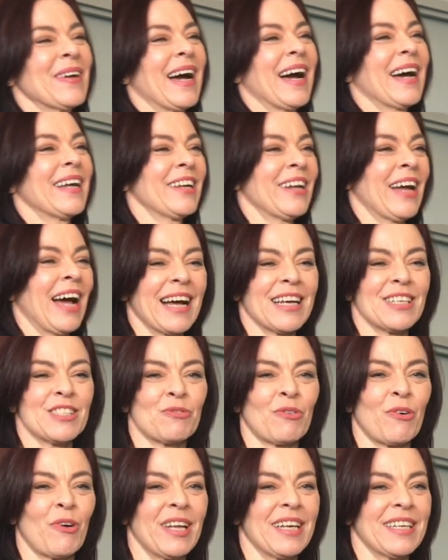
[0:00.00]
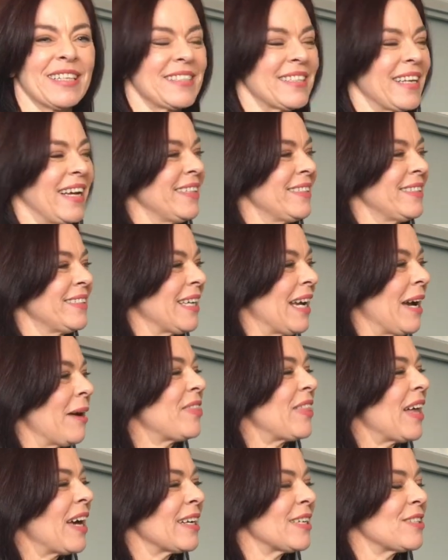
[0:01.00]
And has royal assent. And
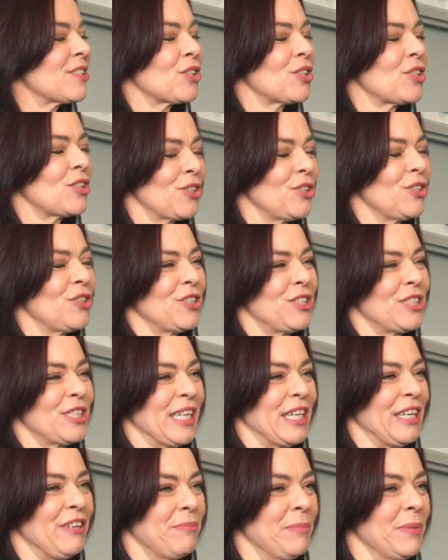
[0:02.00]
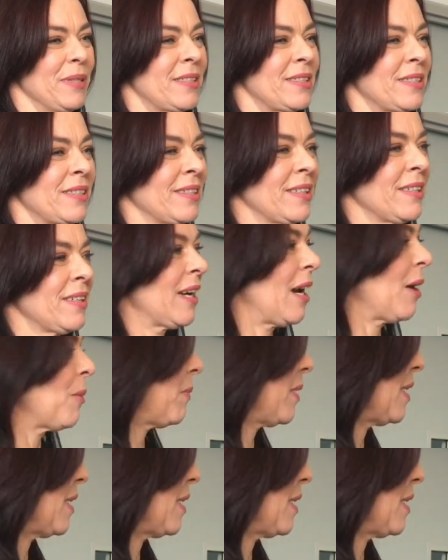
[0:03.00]
that is a huge achievement, and